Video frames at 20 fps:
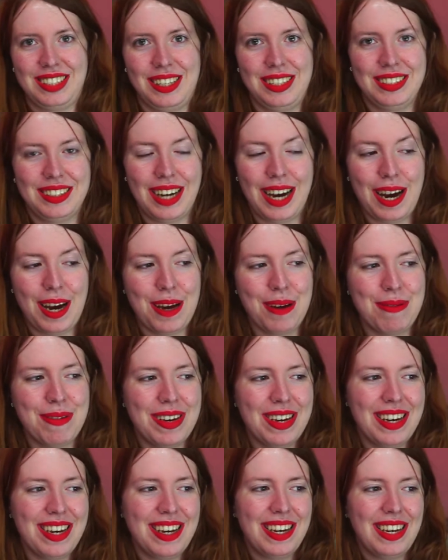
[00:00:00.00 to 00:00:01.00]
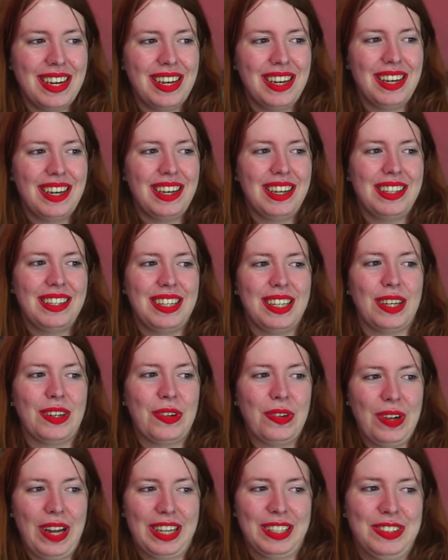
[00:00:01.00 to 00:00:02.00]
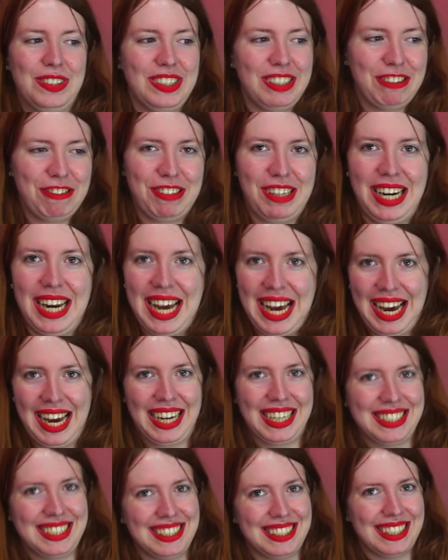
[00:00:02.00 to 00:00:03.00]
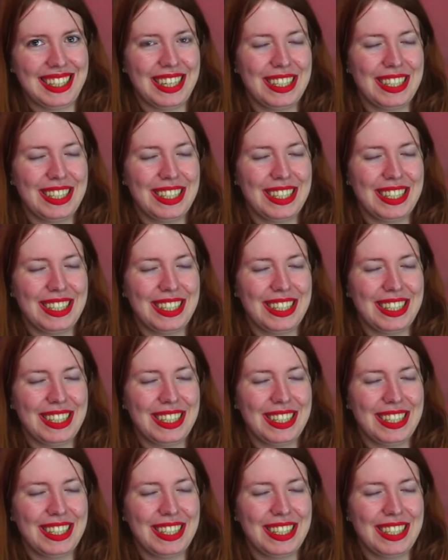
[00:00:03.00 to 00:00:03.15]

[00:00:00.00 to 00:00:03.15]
time, then I could actually relax.